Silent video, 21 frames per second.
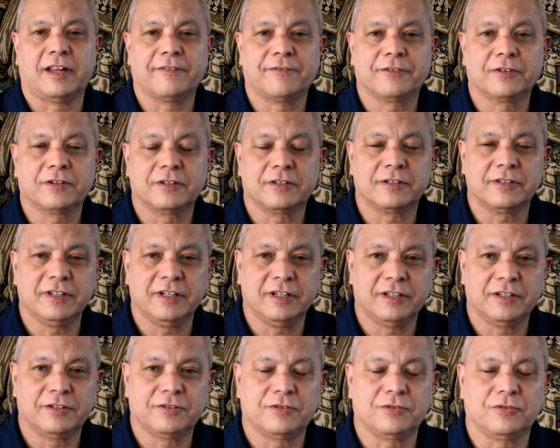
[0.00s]
effort is
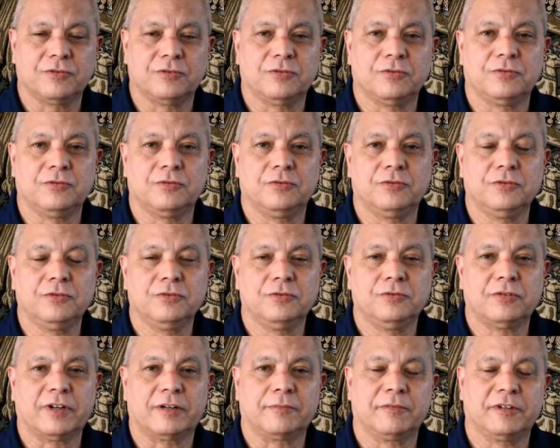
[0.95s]
needed to
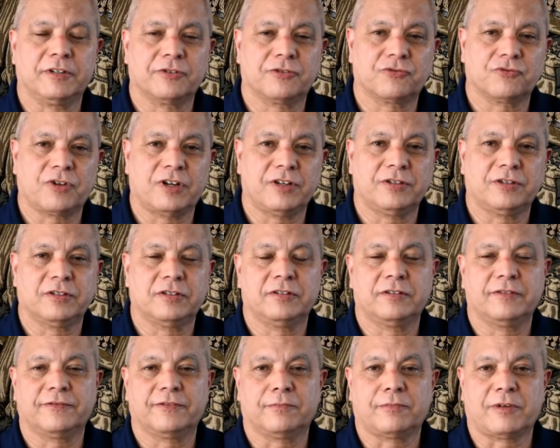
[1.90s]
do
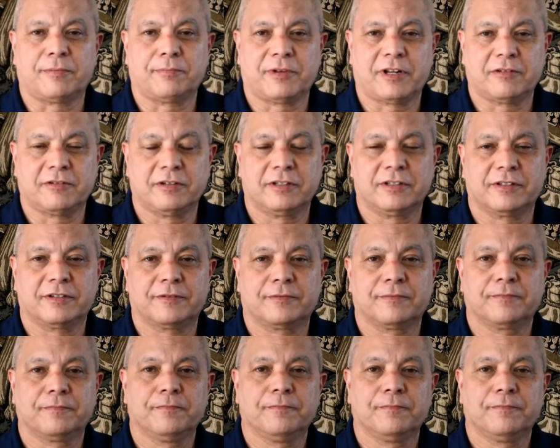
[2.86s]
administration for my parents,